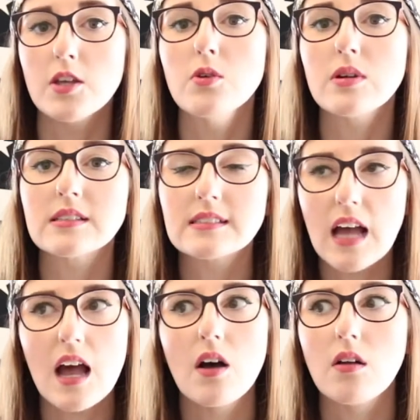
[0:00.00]
You could
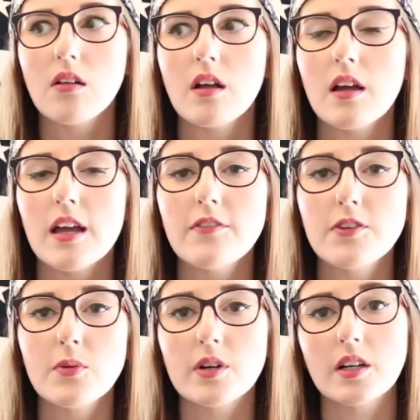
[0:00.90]
tell if
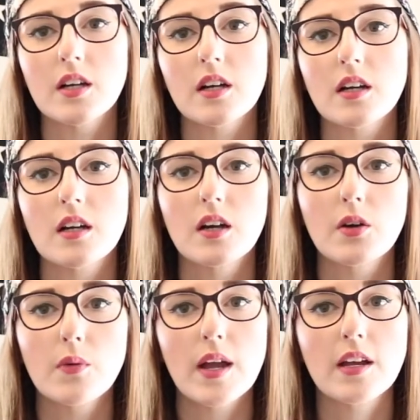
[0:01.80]
you were to cook
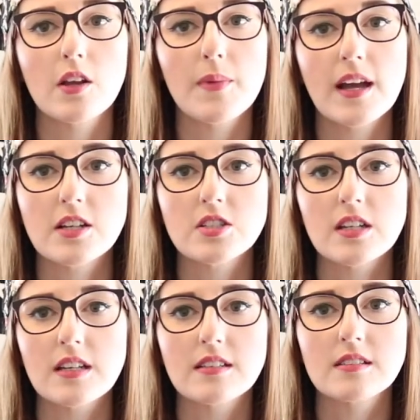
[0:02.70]
regular mac and
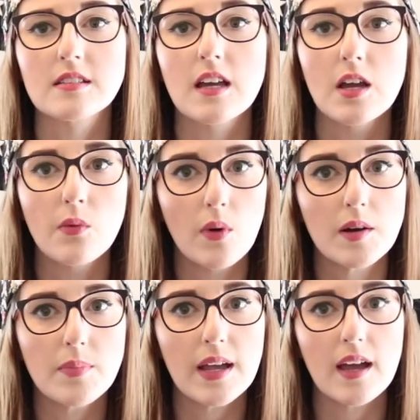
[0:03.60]
cheese in
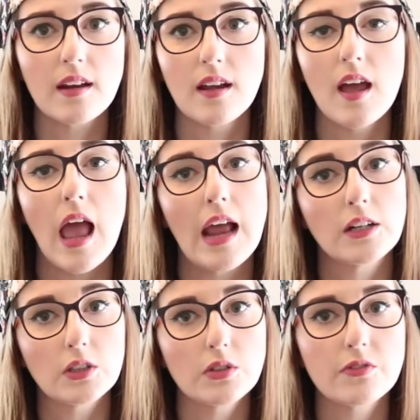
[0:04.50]
one pan
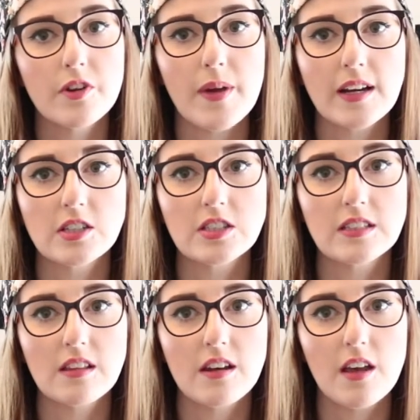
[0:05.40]
and gluten-free mac and
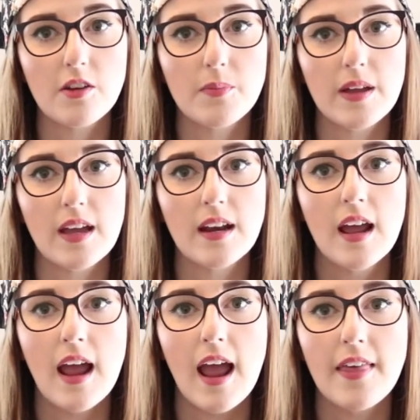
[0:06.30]
cheese in another pan,
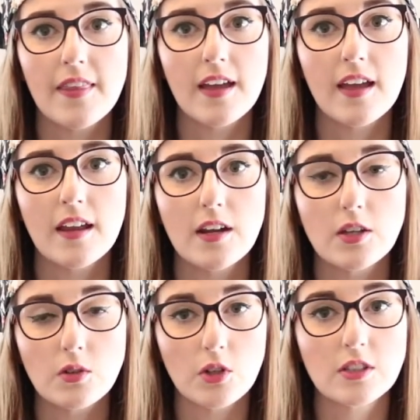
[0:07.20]
and then
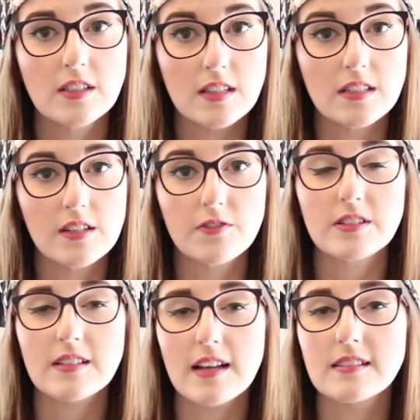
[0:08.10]
you looked at the
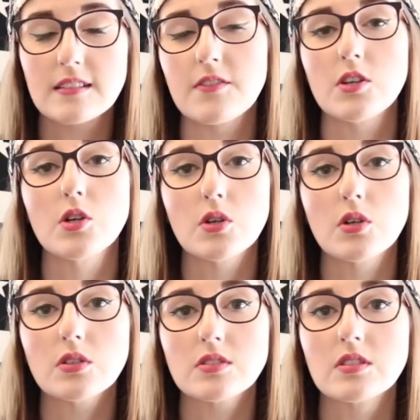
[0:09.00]
different sizes of the
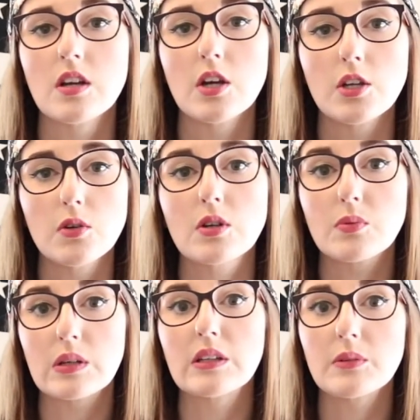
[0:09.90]
noodles, you
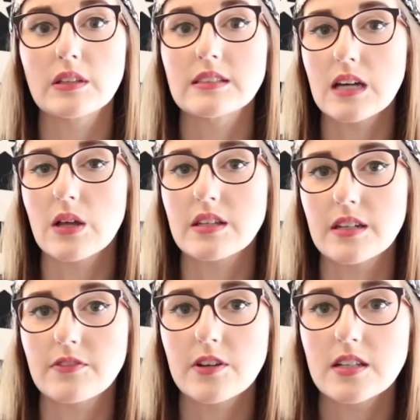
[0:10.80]
could really, really tell the
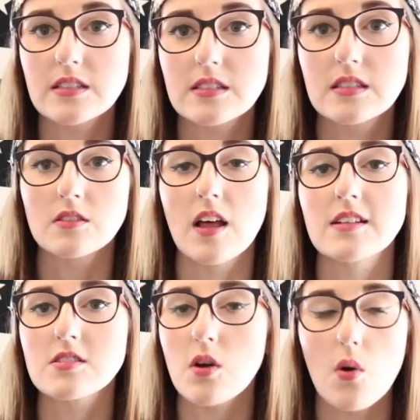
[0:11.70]
difference. So
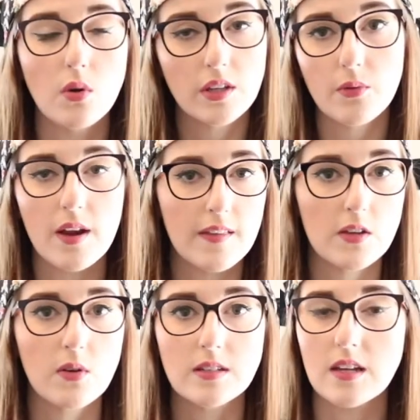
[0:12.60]
that's the only way
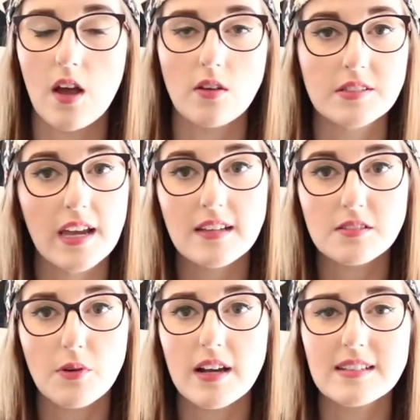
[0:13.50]
that you can tell.
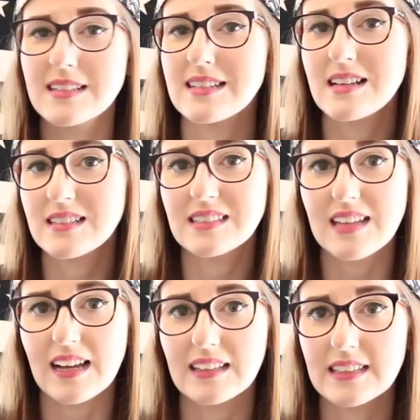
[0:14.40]
Taste-wise, they taste
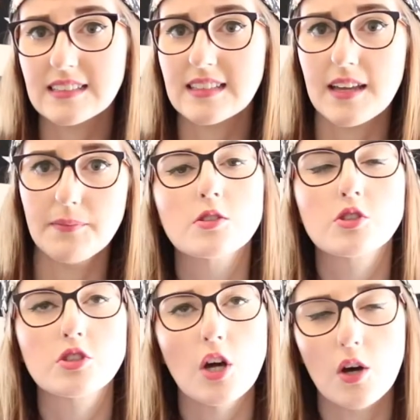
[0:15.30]
exactly the same.
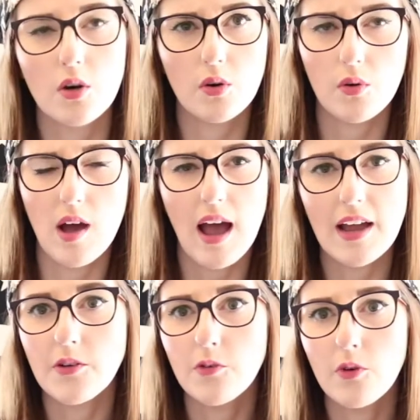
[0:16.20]
So
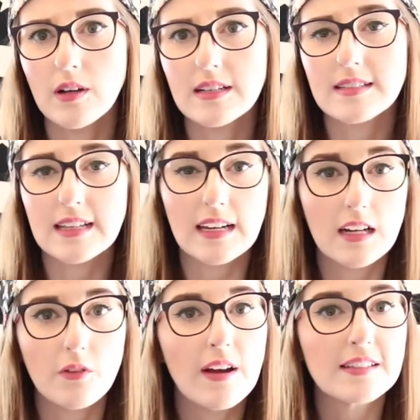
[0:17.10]
I was
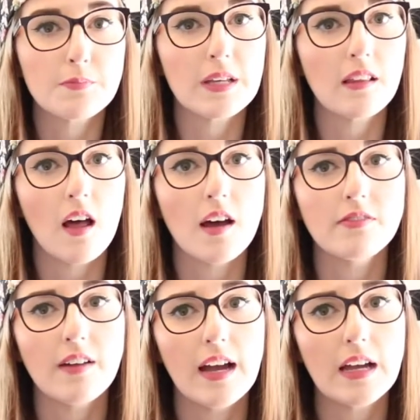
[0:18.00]
eating rice
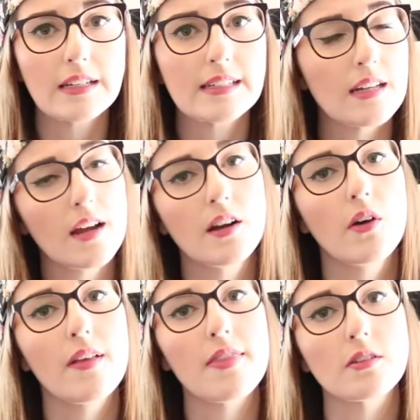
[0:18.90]
pilaf. I did not
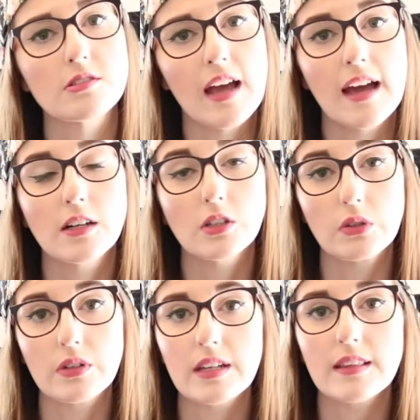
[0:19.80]
know that those had
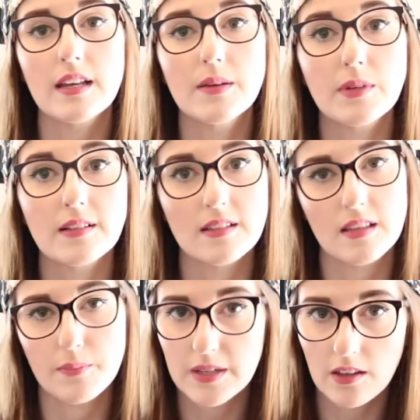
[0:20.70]
gluten in them because
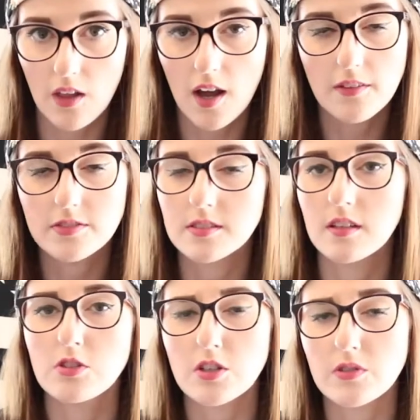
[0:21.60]
of the
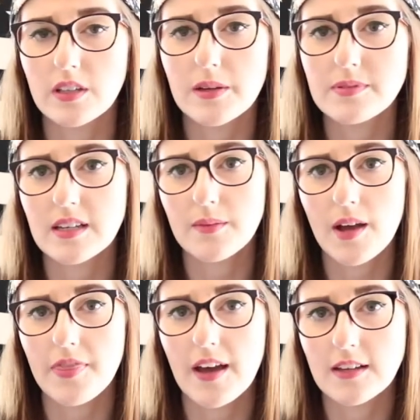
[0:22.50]
pilafs. So I was really upset
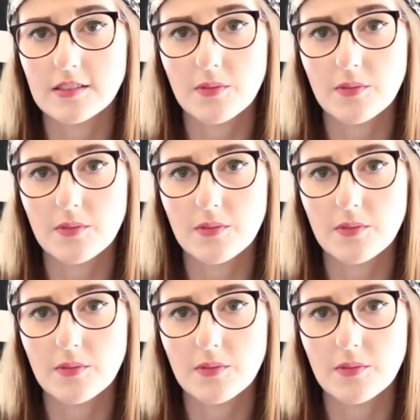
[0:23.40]
about that.